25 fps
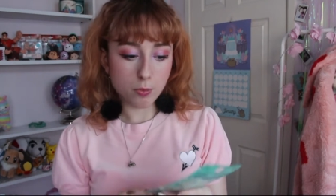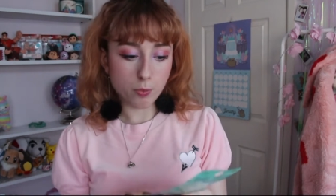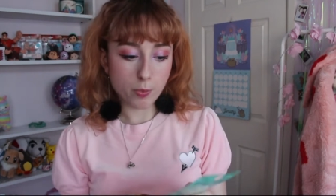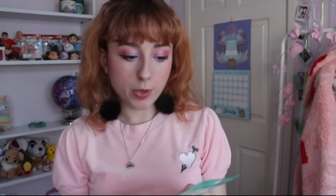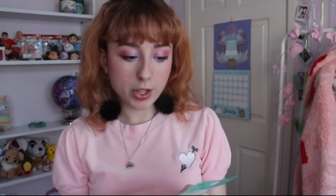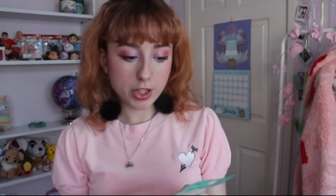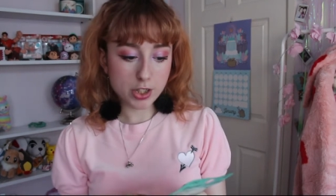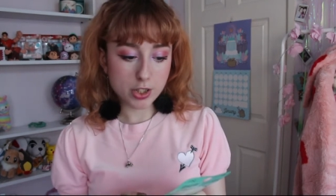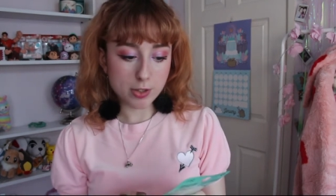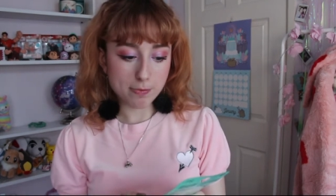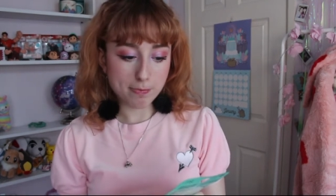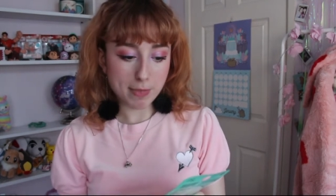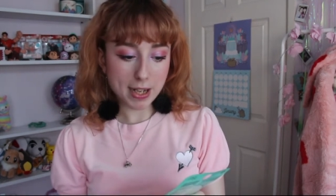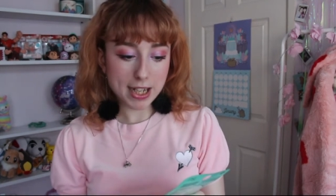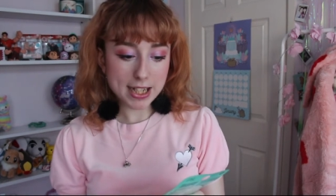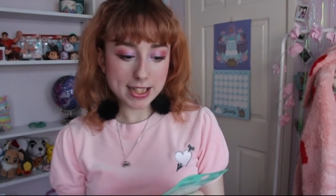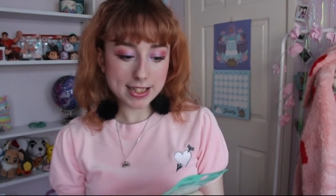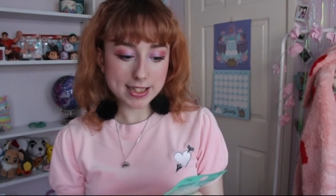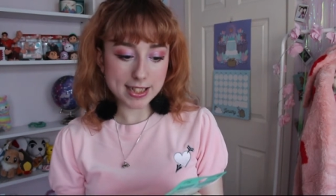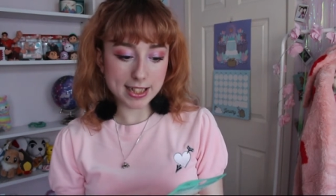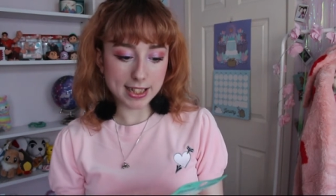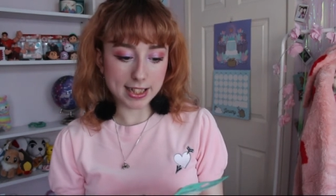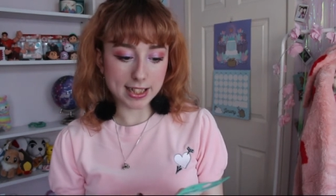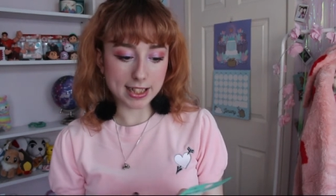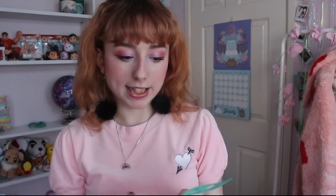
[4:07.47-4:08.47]
which are
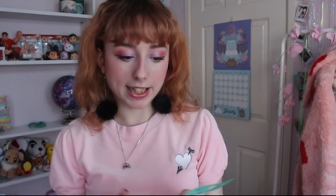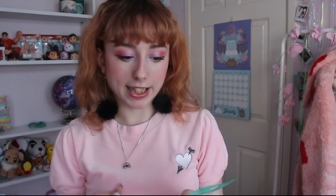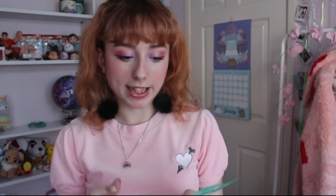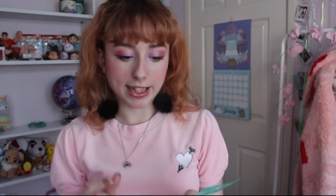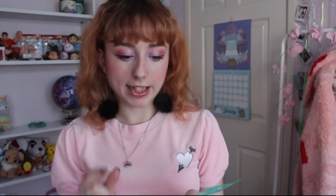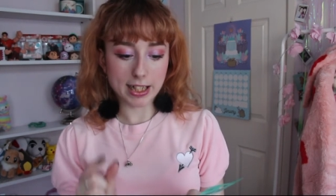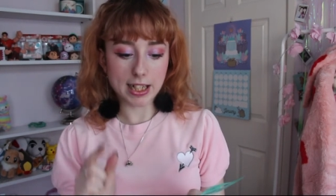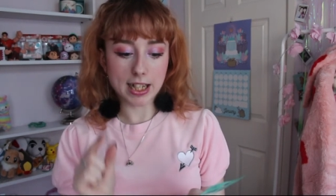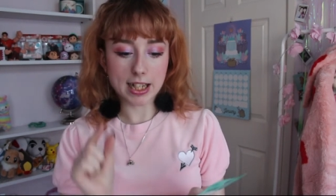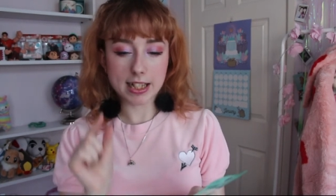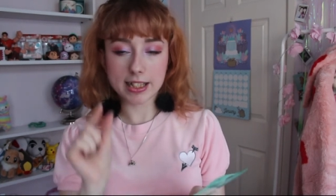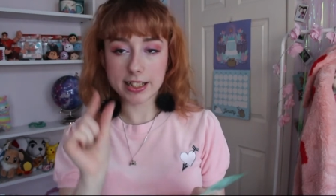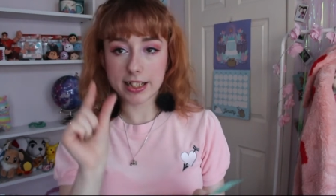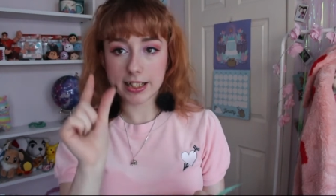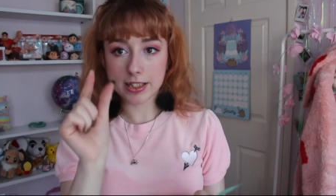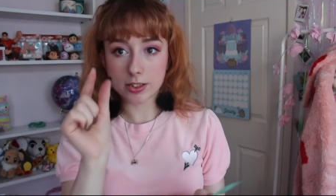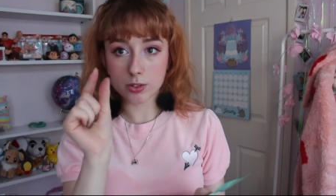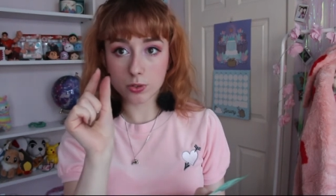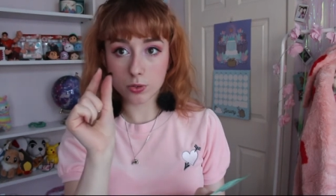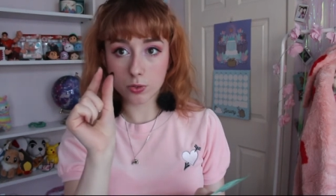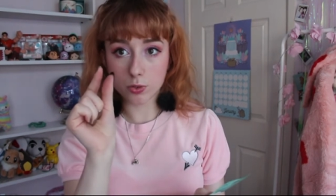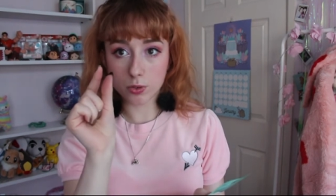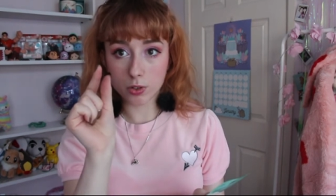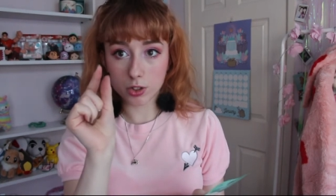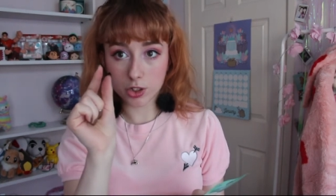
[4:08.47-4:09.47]
basically
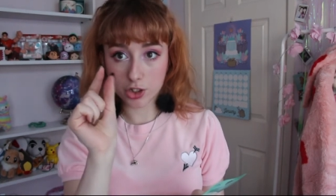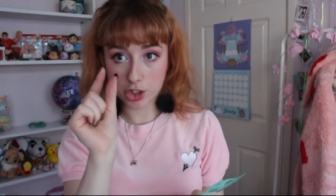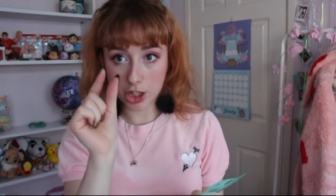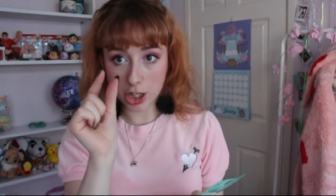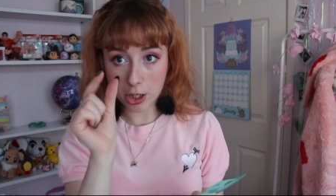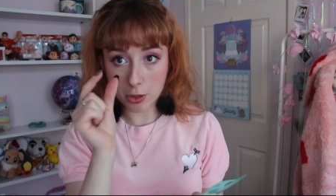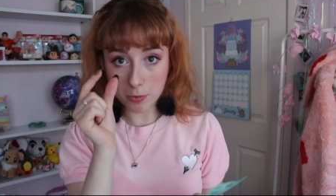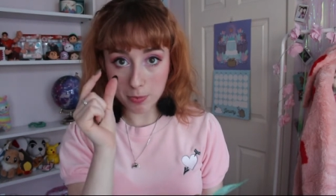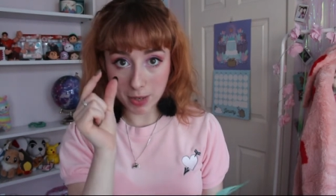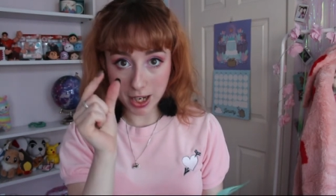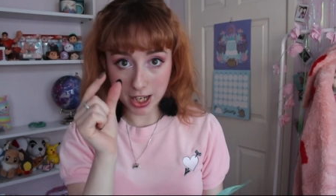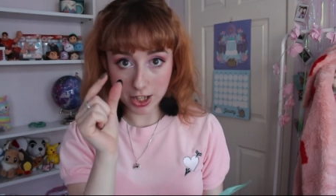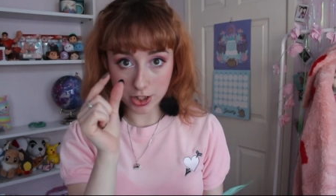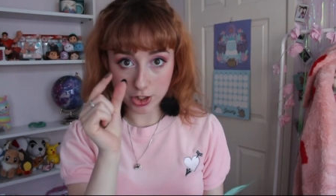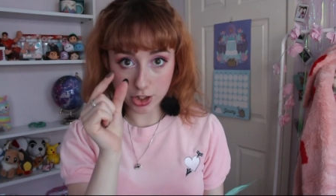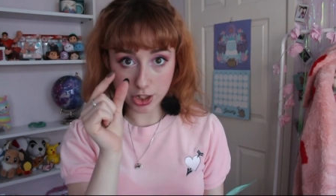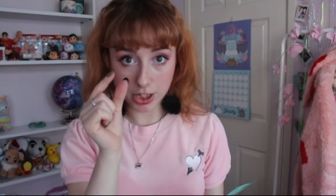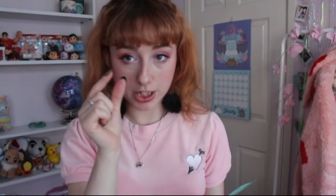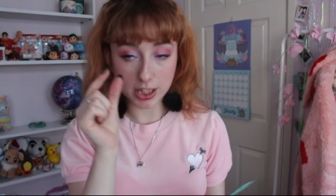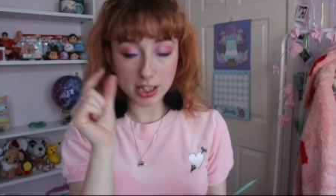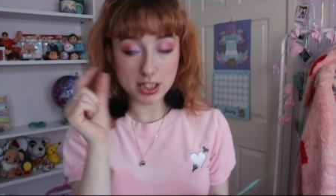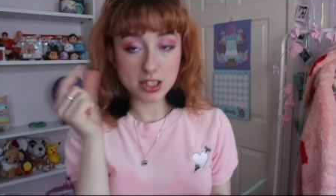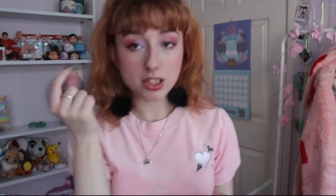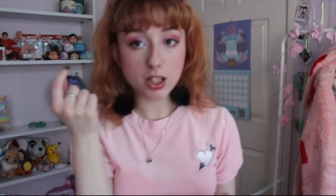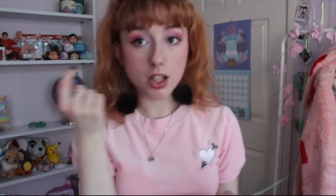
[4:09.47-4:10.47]
little gel
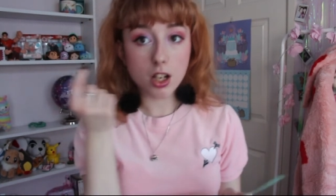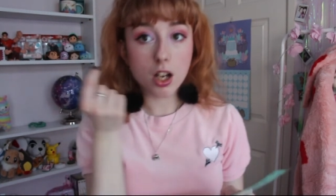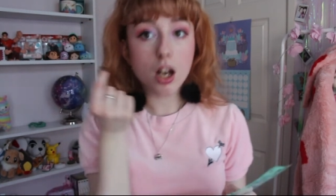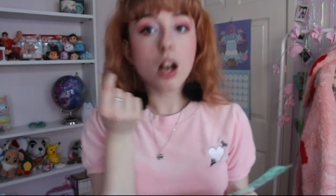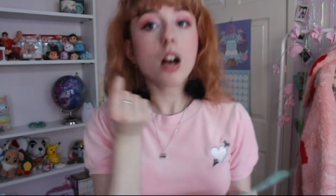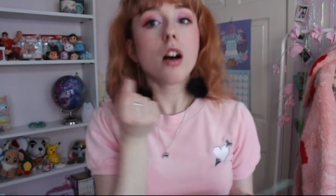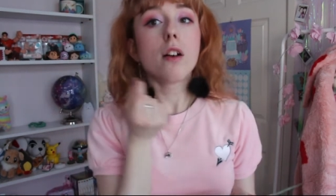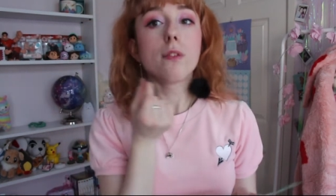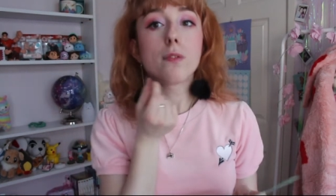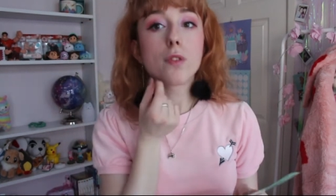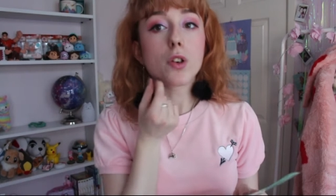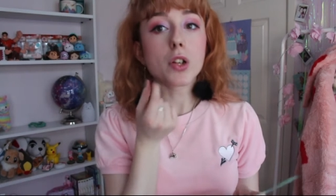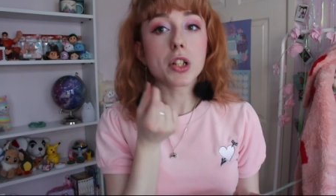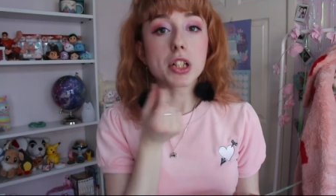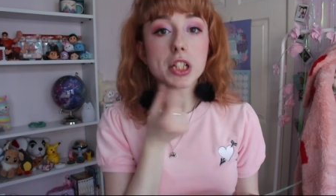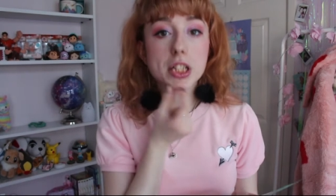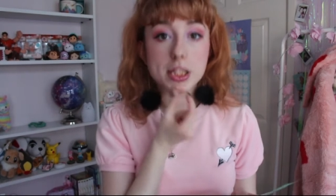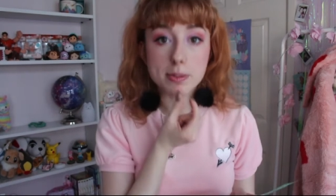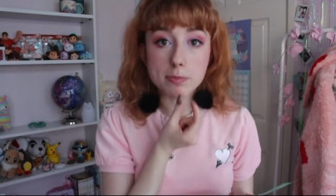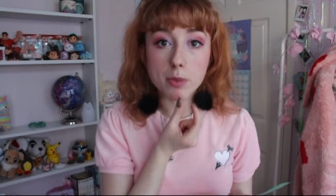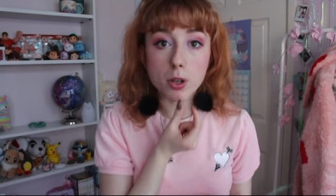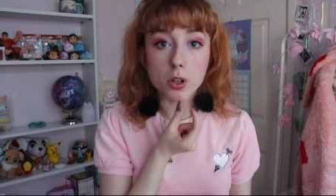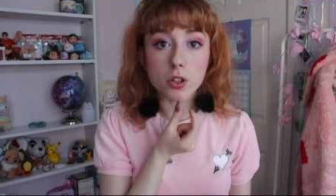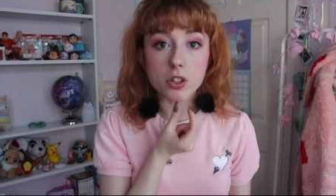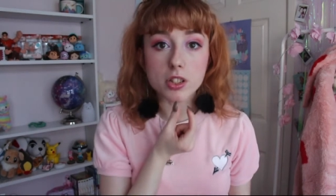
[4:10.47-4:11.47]
patches for your
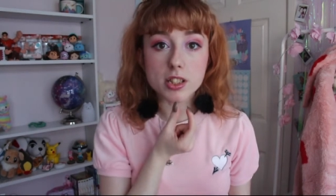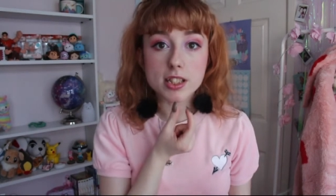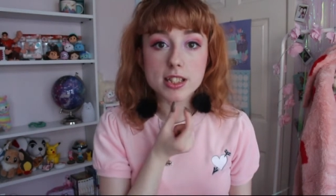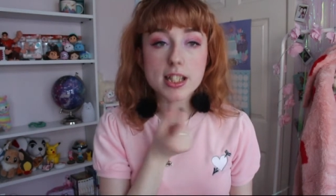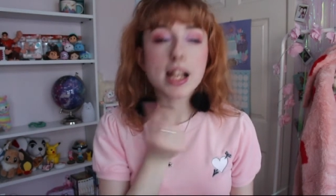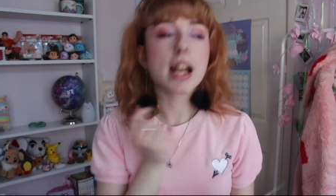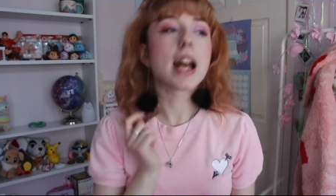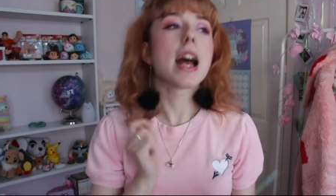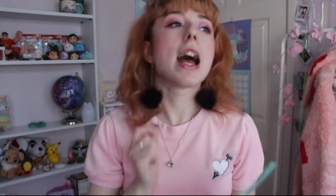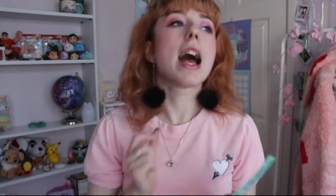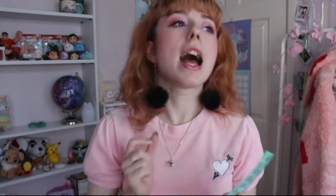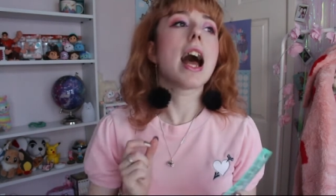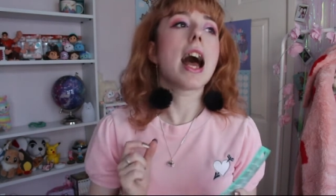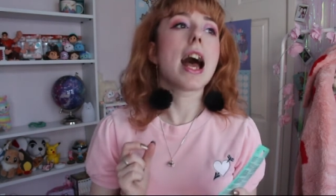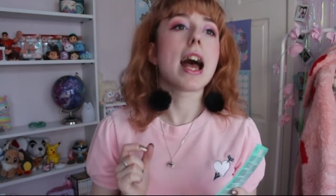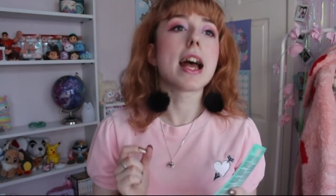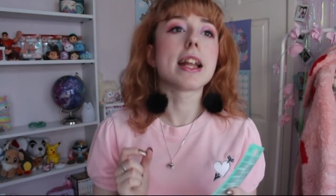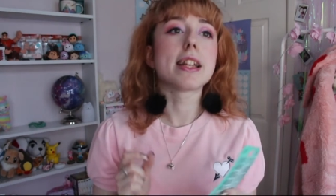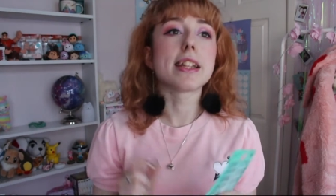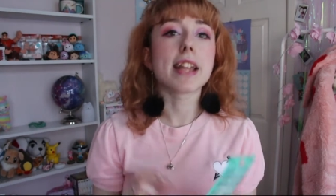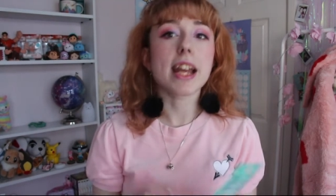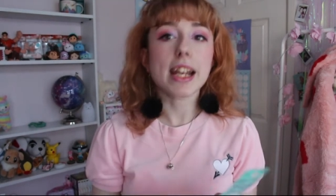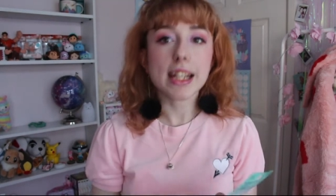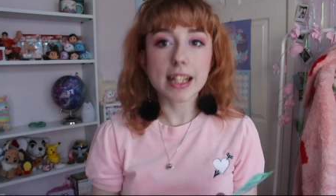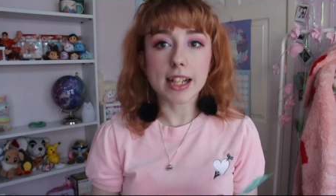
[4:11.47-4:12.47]
spots
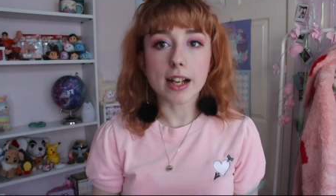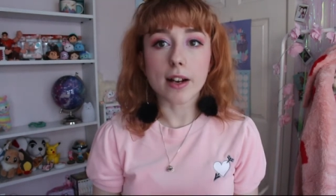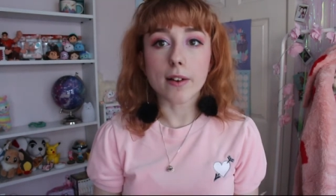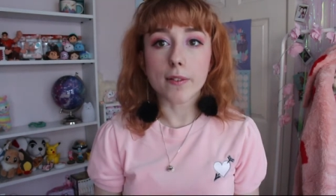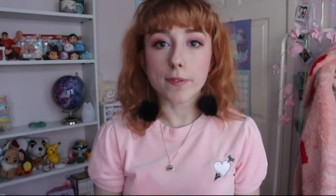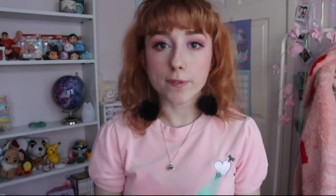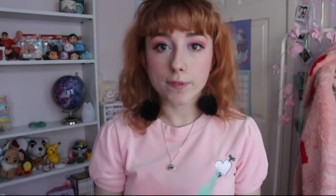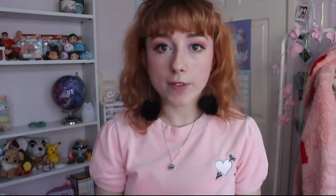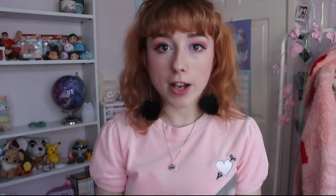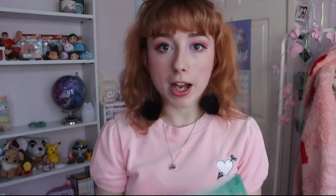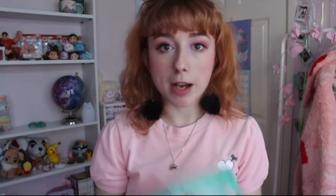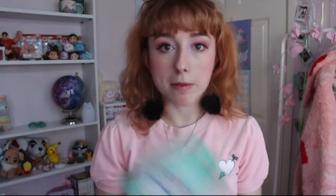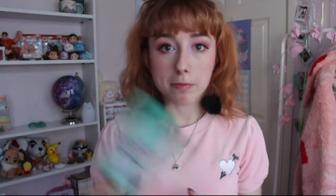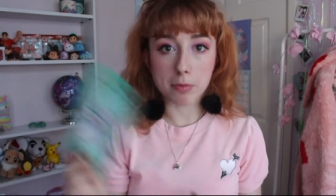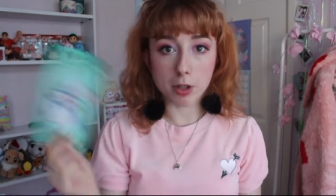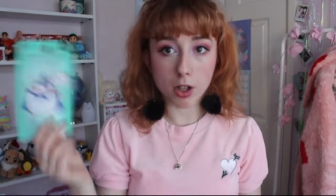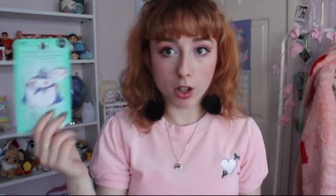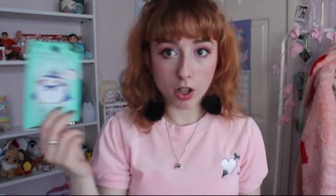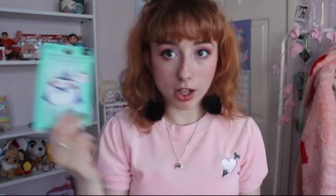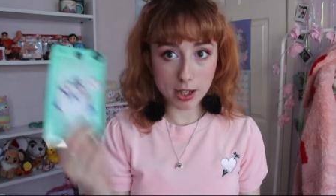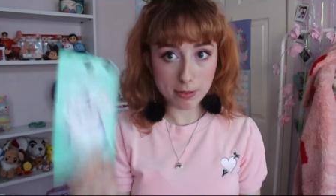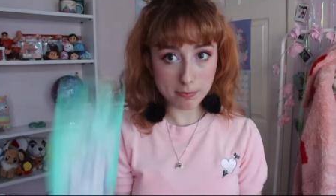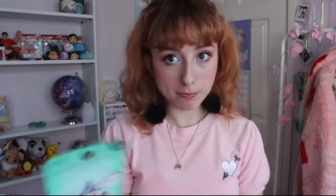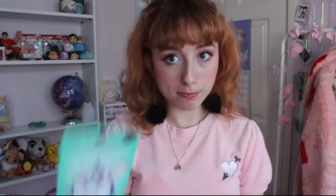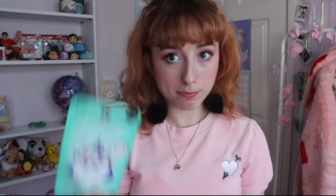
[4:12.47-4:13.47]
and they are fab.
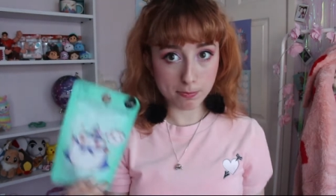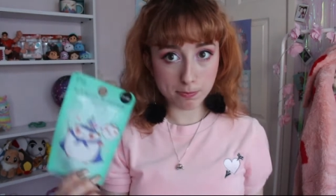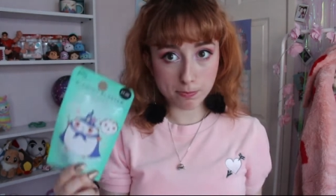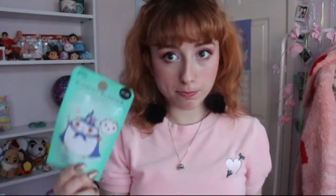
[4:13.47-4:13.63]
I